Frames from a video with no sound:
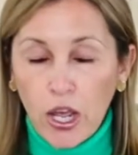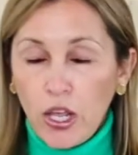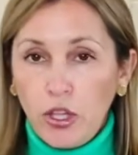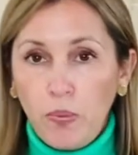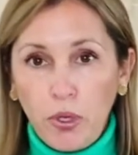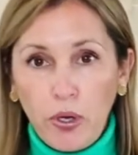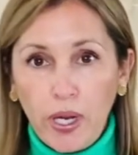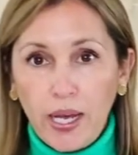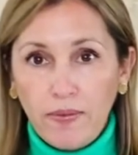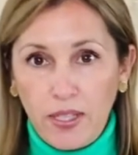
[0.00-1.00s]
The
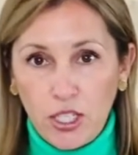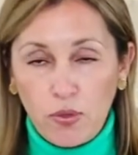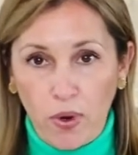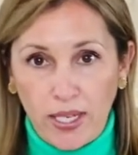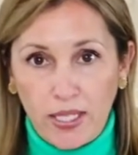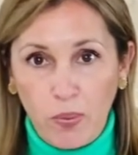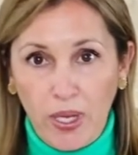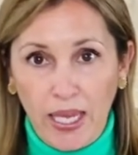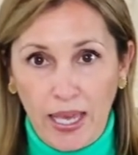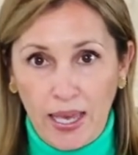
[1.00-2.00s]
beauty of this
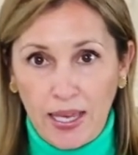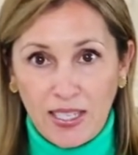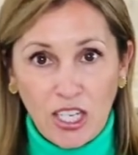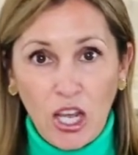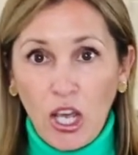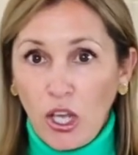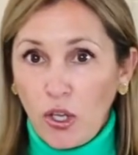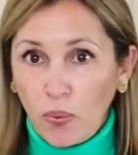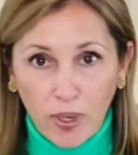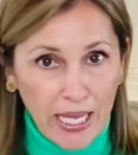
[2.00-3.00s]
recipe is
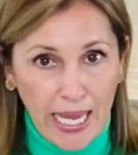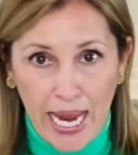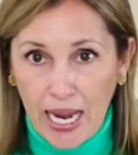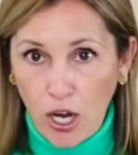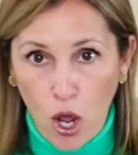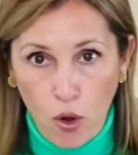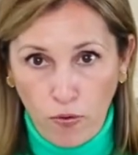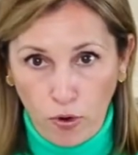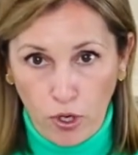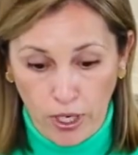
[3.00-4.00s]
you really can't
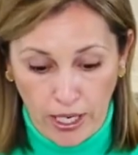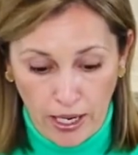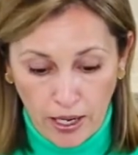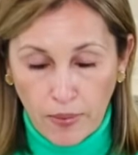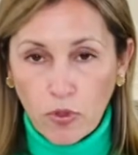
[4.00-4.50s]
overcook it.